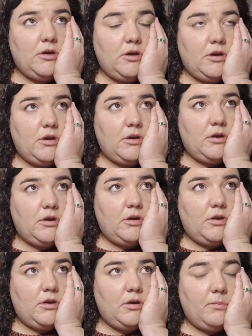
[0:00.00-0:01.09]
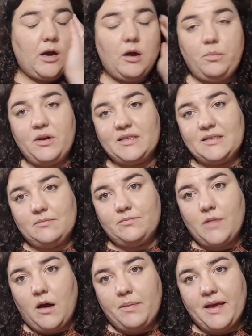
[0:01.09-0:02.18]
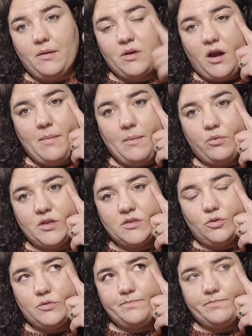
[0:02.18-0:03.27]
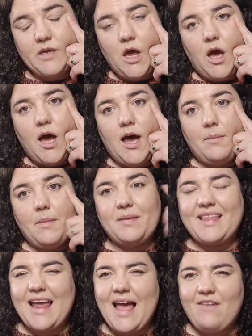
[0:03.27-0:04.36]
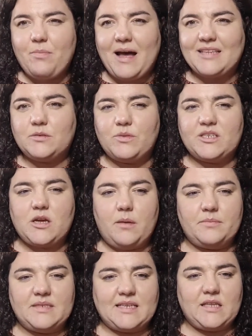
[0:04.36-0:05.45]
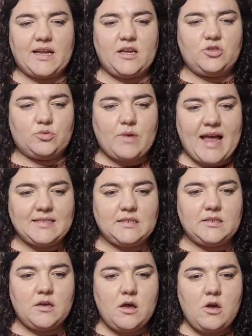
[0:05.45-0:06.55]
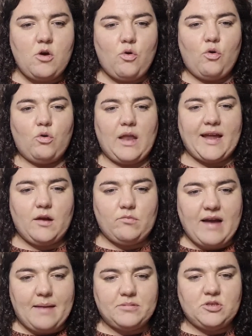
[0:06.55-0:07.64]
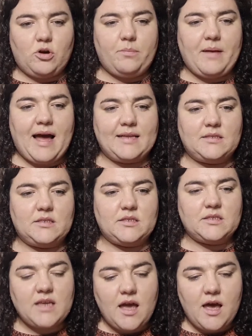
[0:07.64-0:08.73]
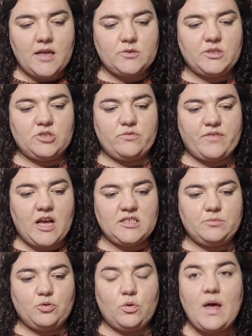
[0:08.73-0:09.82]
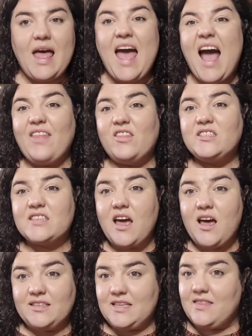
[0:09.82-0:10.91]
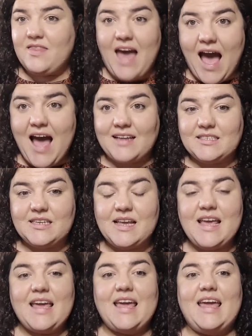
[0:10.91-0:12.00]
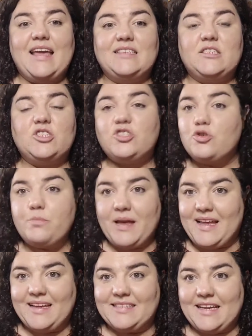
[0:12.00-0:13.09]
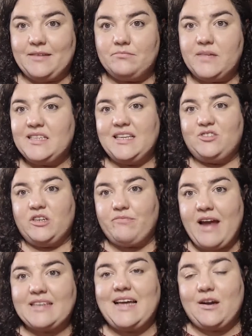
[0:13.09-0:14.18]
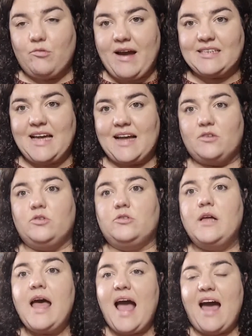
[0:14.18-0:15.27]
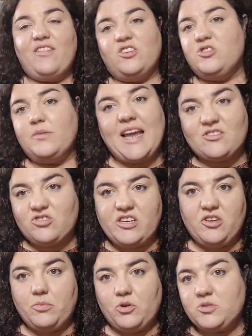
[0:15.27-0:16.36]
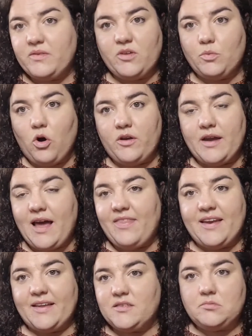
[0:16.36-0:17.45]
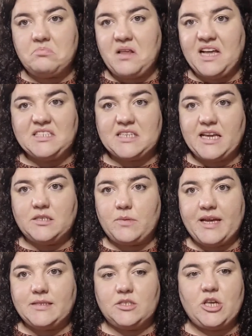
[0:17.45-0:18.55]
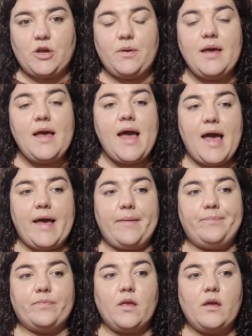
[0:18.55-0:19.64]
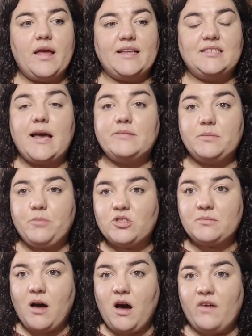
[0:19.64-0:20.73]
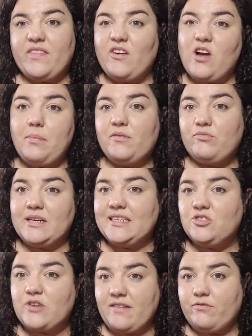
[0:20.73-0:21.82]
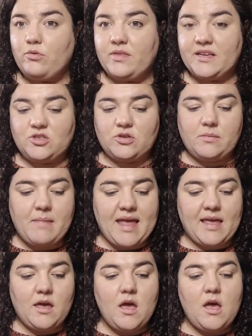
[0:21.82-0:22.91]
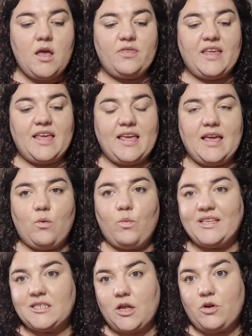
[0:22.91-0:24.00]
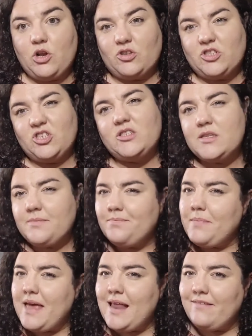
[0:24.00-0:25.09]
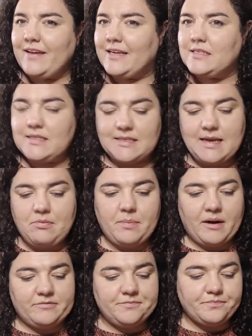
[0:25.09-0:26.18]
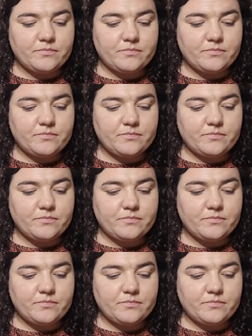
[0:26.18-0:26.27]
I'll put it up here when I remember what it's called. But they have a pattern which comes as like a dress or like a wrap top and a skirt, which is reversible. And the skirt in that is super easy. It's literally rectangle, rectangle, and then you do an extra tier at the bottom if you want, and then it's elasticated waist. So in terms of the bottom half, there are a couple of really straightforward things you can make. The Winslow culottes are just a bit elevated, step above.